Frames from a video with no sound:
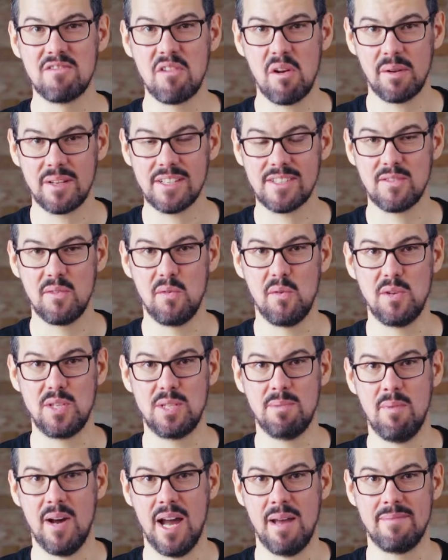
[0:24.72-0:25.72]
growing
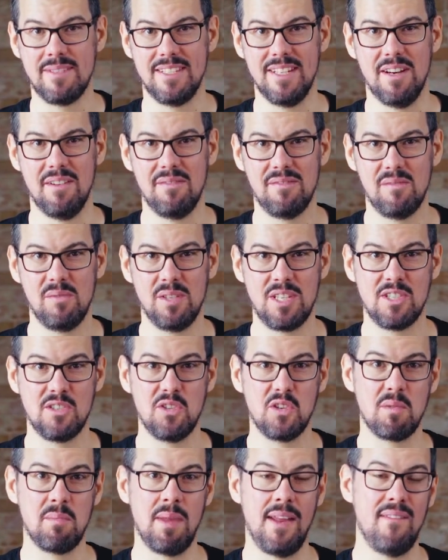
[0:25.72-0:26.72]
stores by himself, which
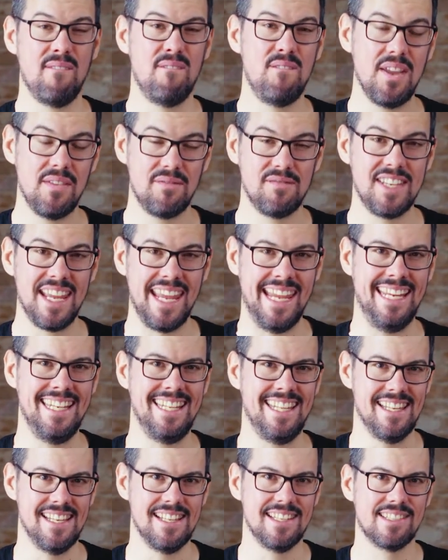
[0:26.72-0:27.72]
took me 15
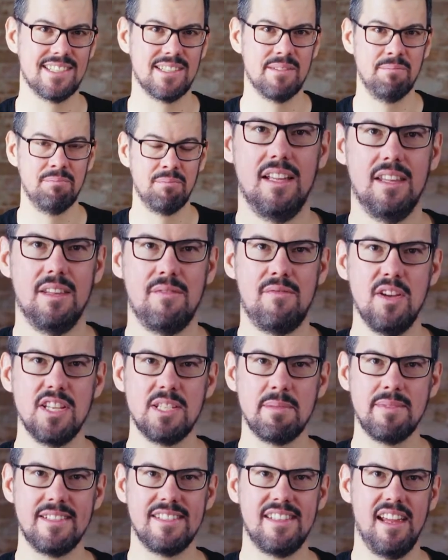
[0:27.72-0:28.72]
years. The
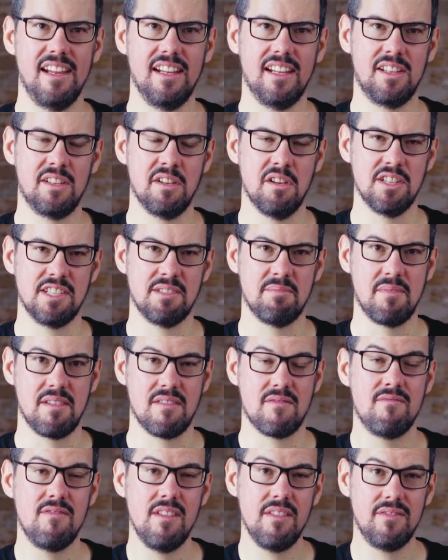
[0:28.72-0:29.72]
first mistake cost
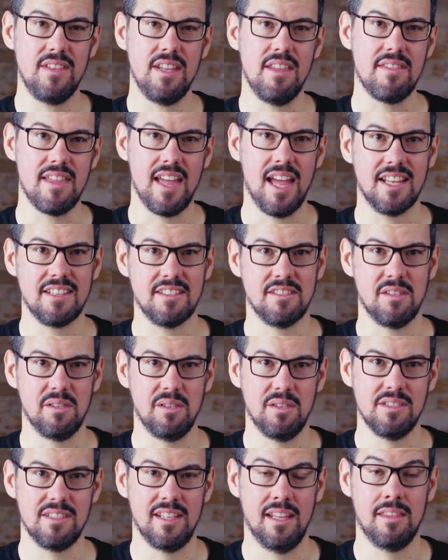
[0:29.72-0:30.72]
me
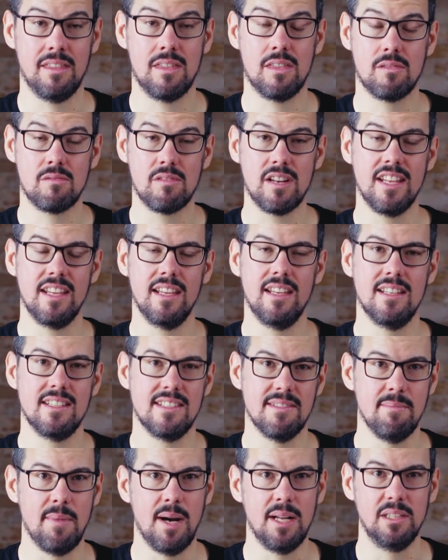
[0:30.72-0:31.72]
$50,000 and 3
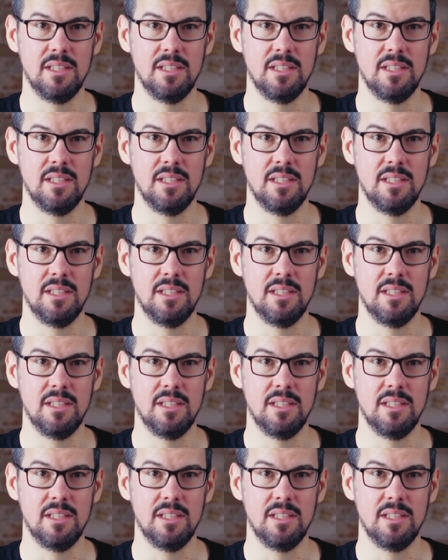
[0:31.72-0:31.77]
years of my